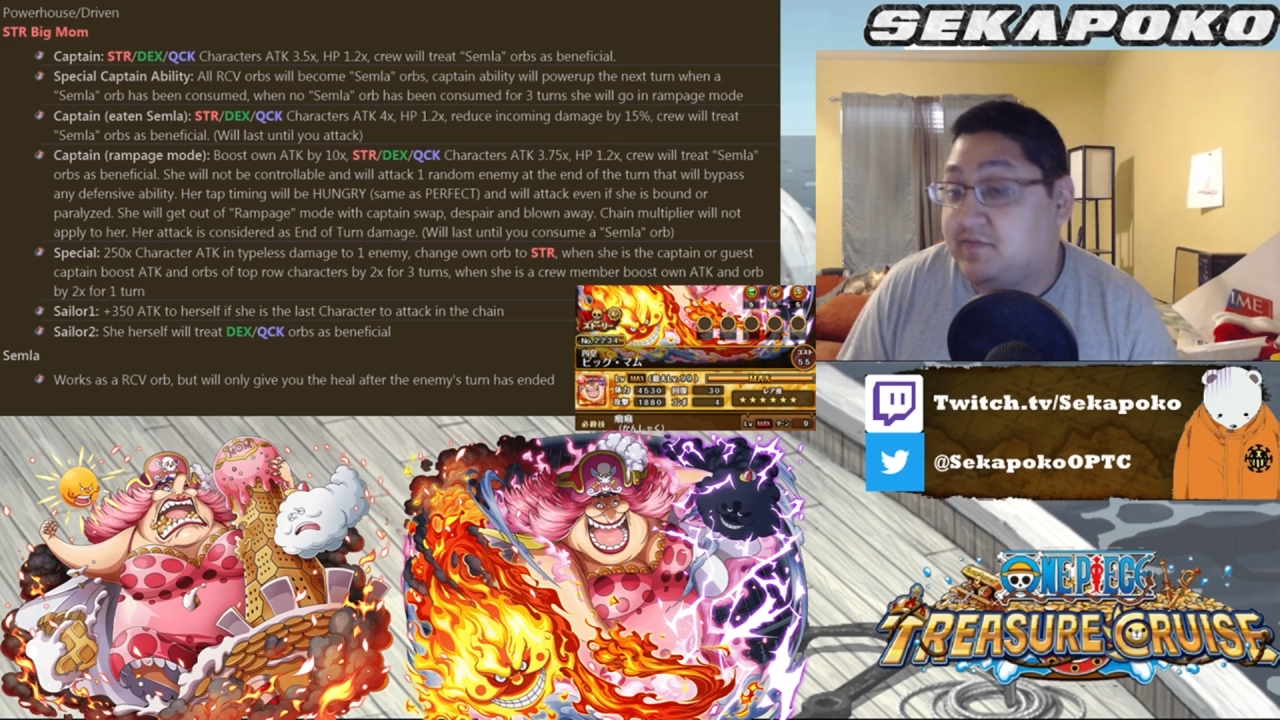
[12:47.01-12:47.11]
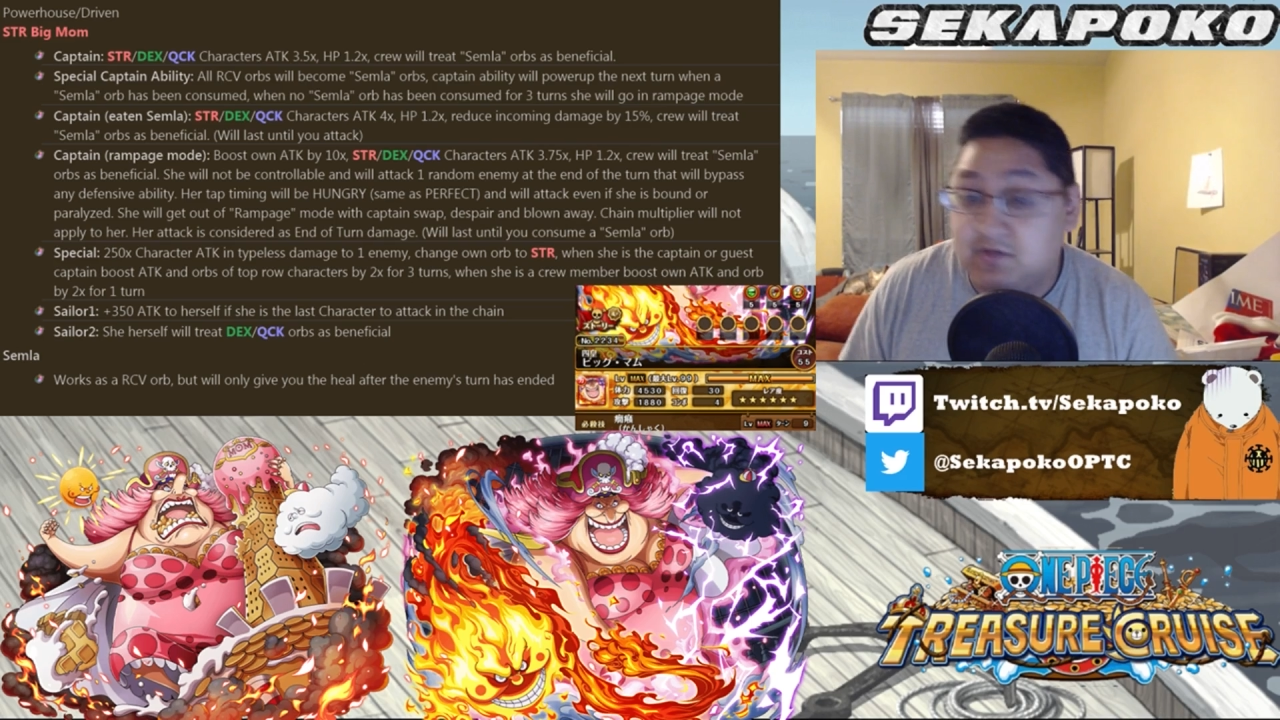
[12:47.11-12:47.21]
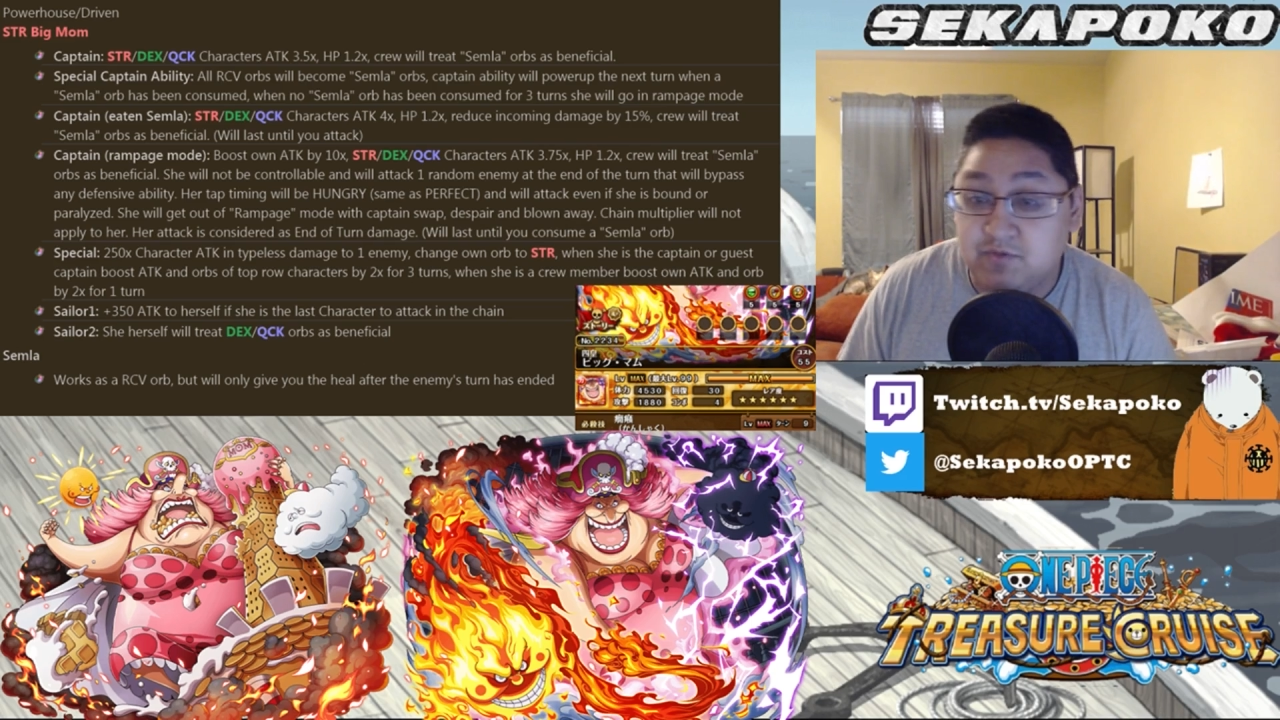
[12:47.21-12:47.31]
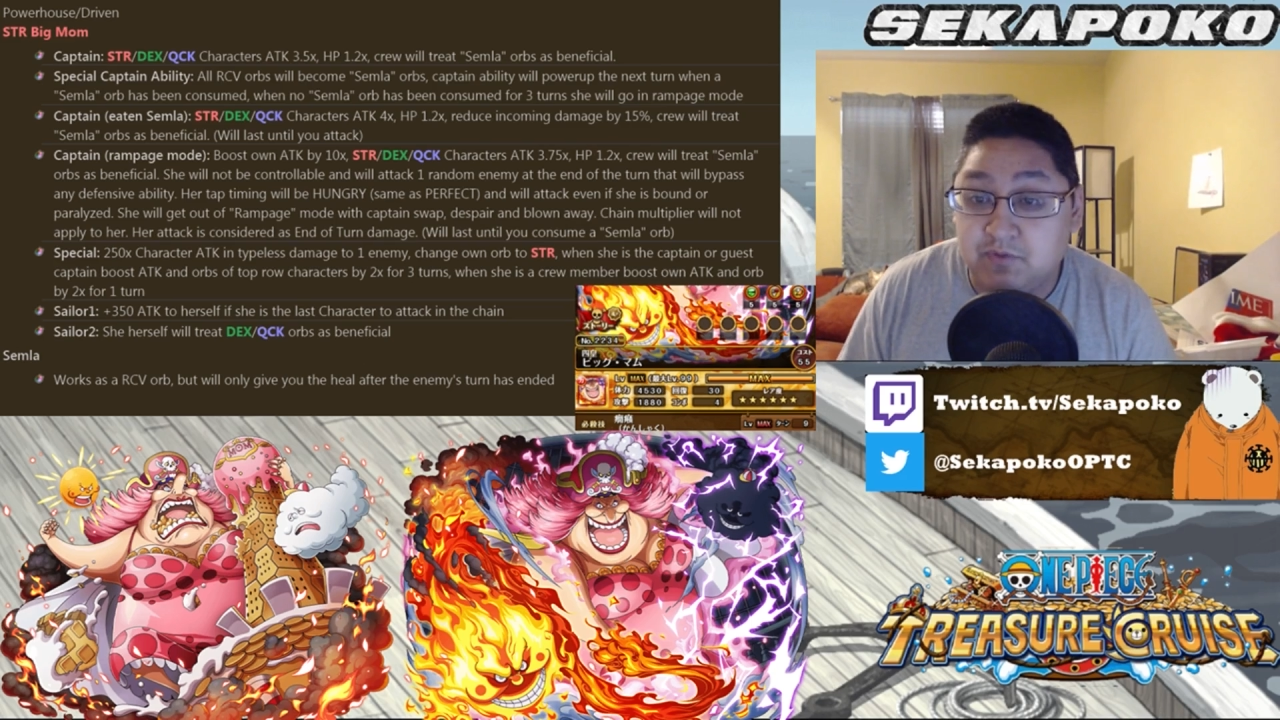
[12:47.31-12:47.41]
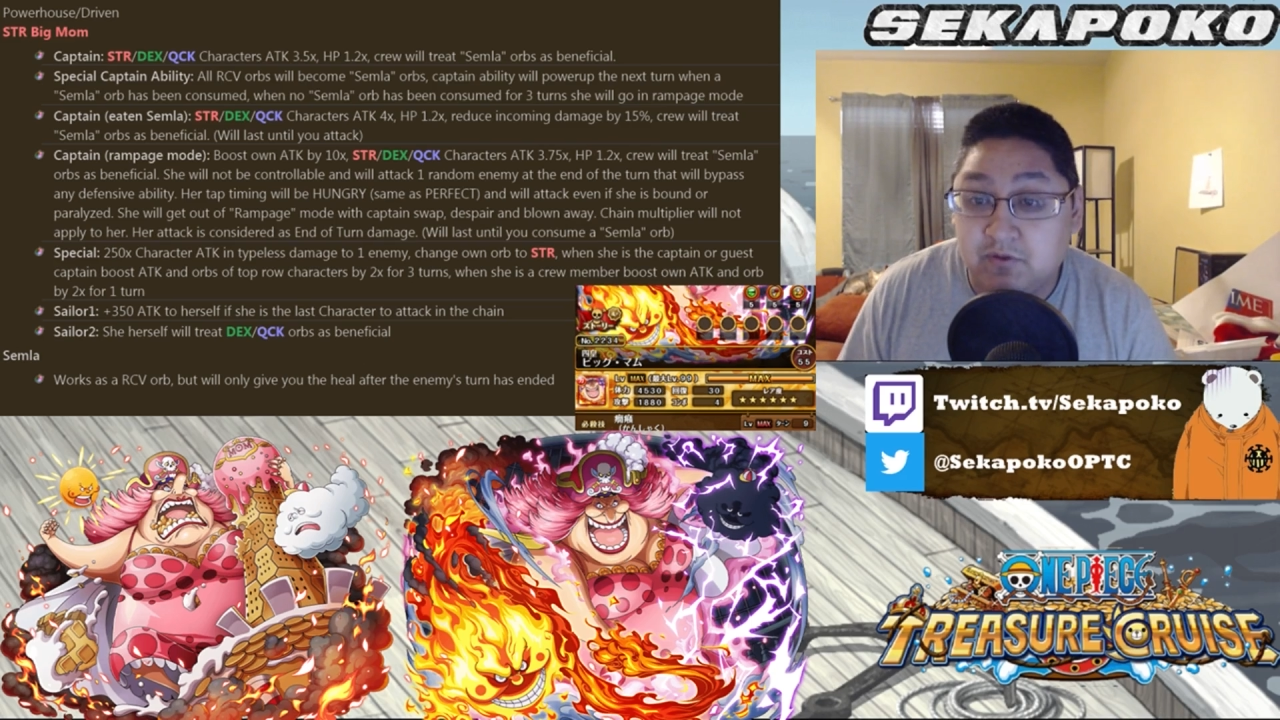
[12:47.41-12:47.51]
If I
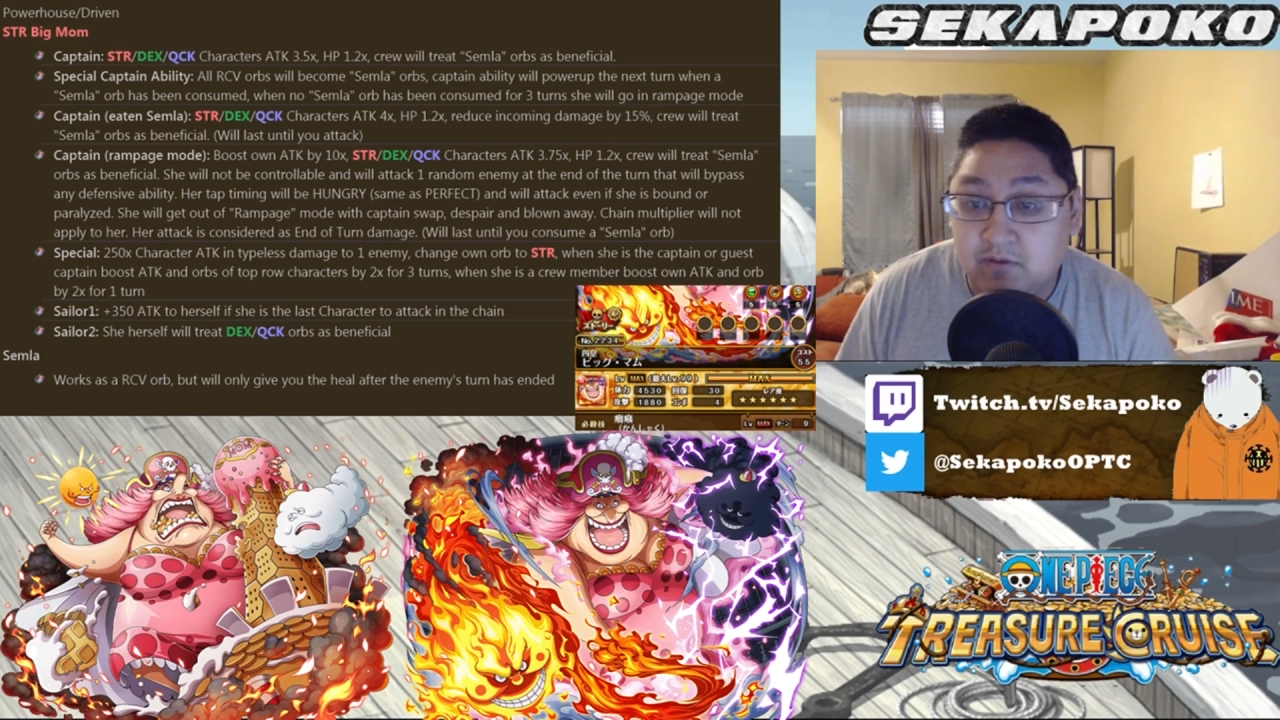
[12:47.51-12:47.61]
do pull